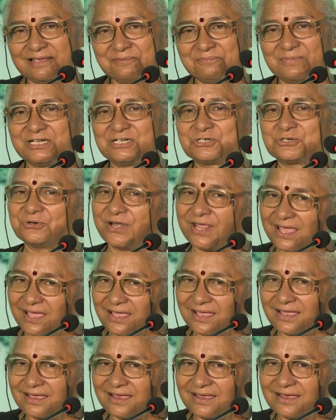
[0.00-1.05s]
But
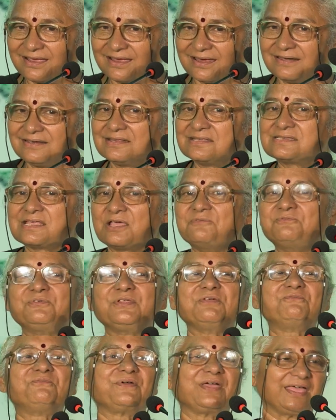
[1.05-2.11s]
today, it is
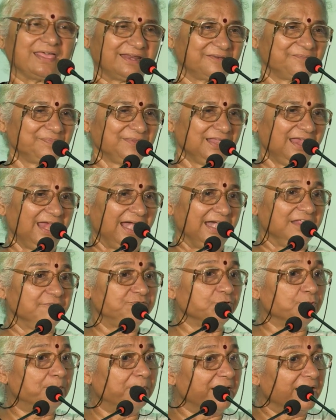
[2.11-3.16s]
everywhere. And if
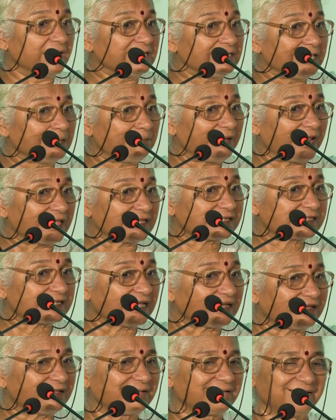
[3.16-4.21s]
you burn the
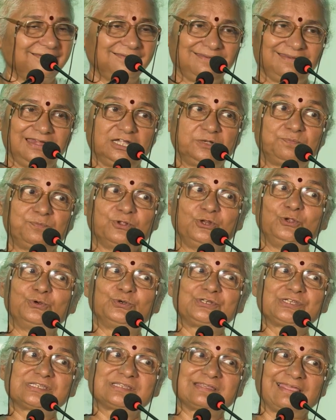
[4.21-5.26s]
plastic, it
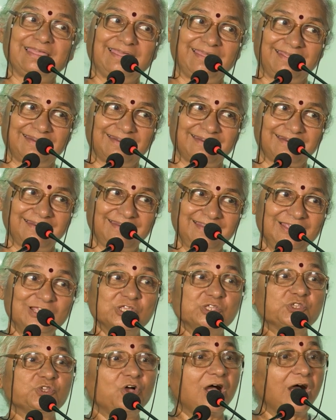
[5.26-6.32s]
pollutes air.
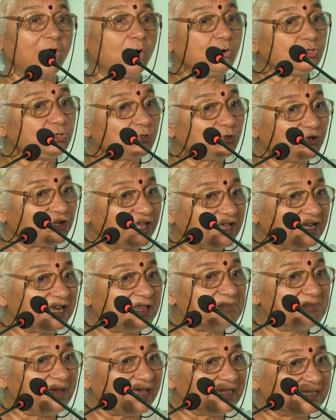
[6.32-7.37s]
So how to
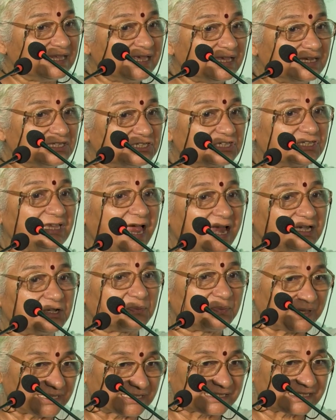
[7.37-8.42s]
really manage
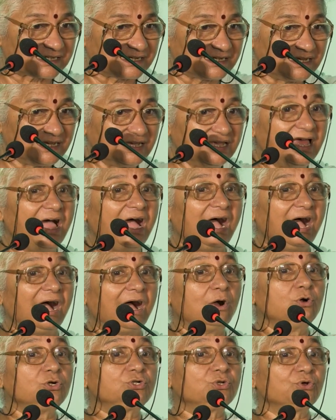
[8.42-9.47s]
that waste?
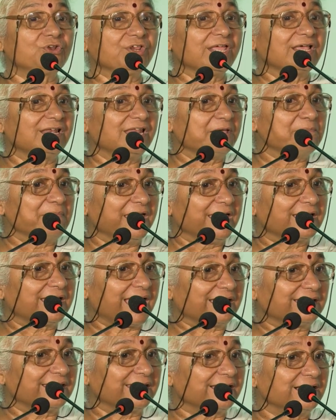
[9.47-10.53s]
How to really make
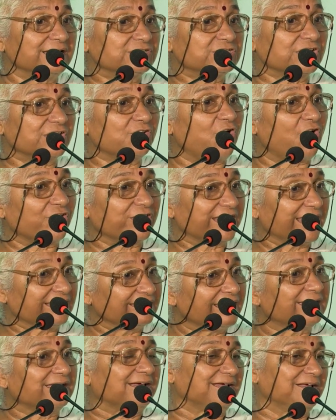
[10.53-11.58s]
agriculture
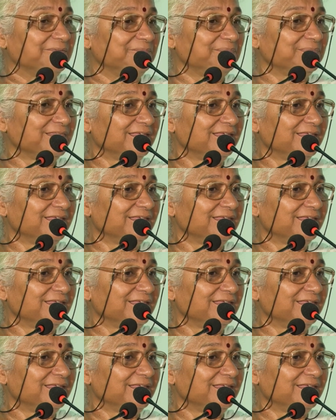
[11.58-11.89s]
organic?